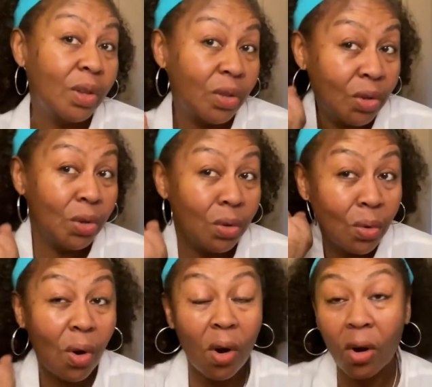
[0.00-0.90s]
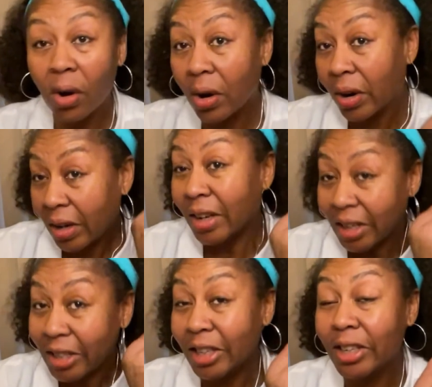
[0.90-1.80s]
You are
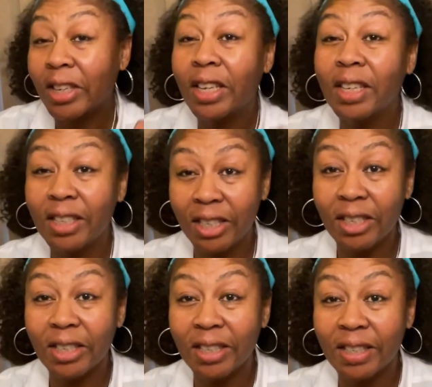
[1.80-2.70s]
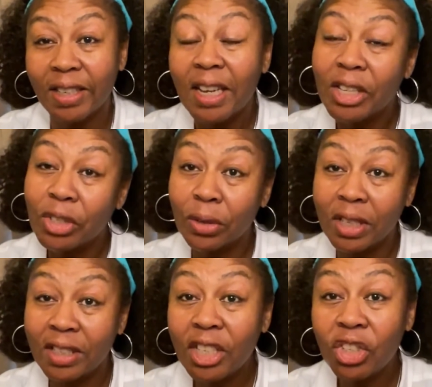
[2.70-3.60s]
looking good. So the
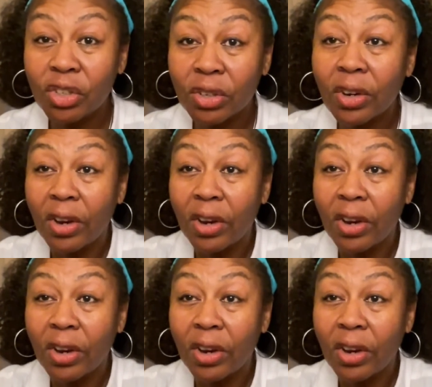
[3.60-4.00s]
teacher